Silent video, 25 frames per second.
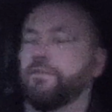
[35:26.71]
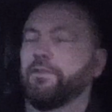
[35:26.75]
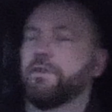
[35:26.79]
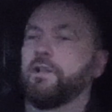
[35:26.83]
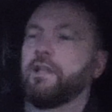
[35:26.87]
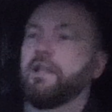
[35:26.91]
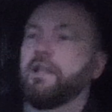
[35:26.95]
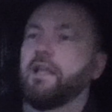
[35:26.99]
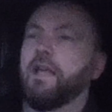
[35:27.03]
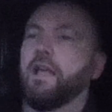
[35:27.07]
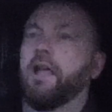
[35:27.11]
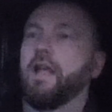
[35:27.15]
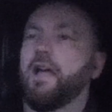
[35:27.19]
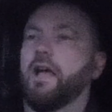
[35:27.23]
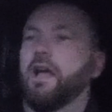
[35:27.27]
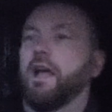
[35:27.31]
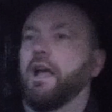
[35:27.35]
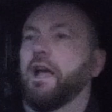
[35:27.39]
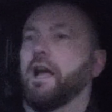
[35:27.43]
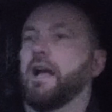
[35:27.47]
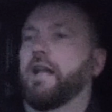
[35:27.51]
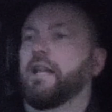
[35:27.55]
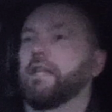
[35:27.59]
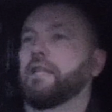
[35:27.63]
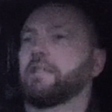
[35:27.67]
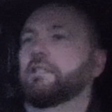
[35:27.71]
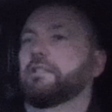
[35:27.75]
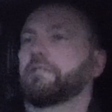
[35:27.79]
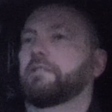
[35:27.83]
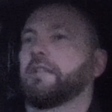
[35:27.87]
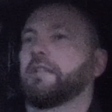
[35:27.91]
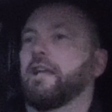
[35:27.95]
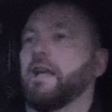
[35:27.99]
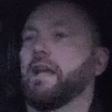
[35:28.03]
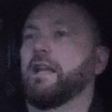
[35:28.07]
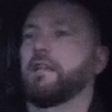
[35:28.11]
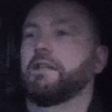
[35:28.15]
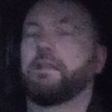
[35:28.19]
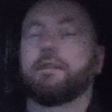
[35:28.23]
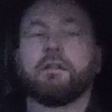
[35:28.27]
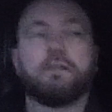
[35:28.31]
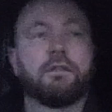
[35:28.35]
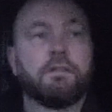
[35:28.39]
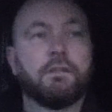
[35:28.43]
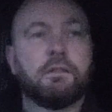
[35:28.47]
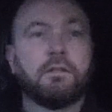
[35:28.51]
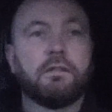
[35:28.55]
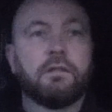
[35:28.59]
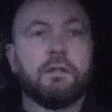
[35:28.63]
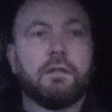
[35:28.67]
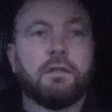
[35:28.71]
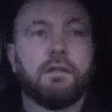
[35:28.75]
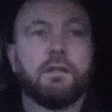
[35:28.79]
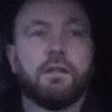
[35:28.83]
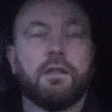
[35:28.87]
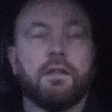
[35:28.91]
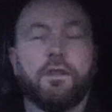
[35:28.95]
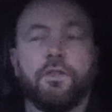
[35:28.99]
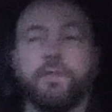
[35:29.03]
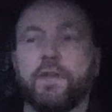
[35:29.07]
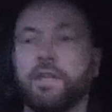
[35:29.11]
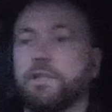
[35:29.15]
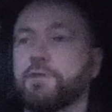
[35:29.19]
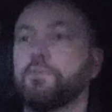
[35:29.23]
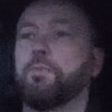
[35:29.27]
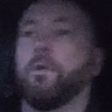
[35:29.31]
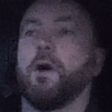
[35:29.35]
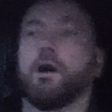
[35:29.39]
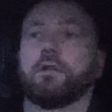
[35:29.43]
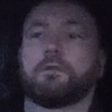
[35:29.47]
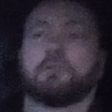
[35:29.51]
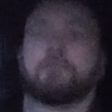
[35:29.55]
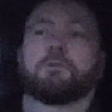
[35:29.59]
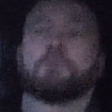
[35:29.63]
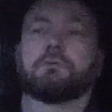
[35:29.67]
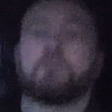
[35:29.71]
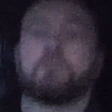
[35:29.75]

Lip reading: And it said, this one.